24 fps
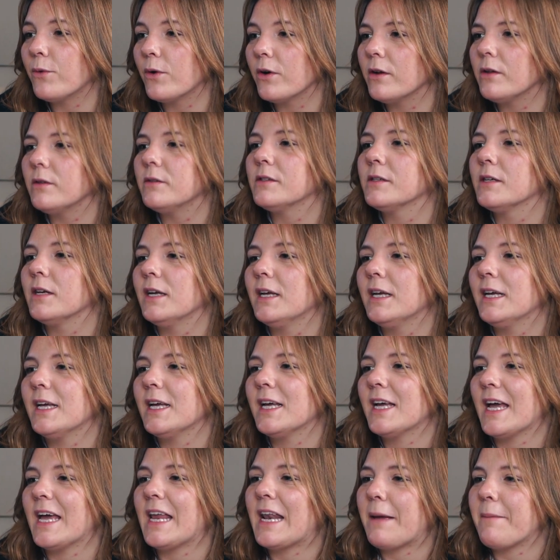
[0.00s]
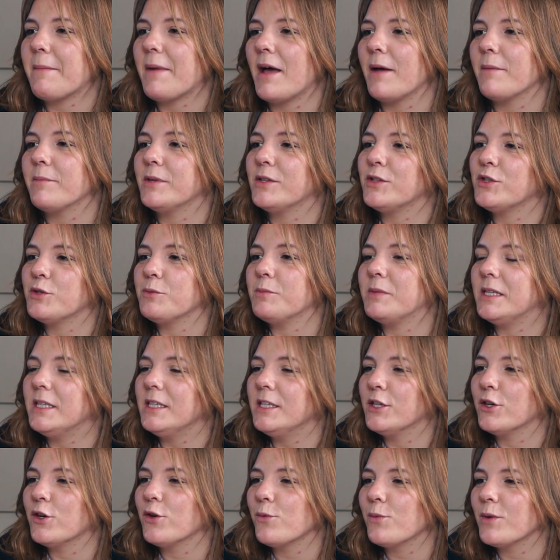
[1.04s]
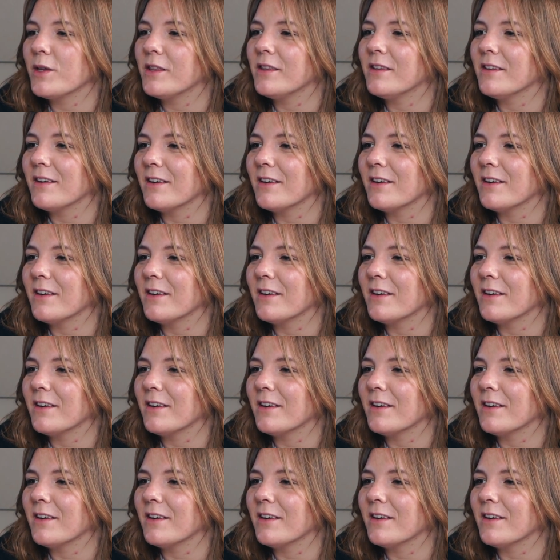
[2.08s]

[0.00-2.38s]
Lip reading: world. And I'm happy to be here with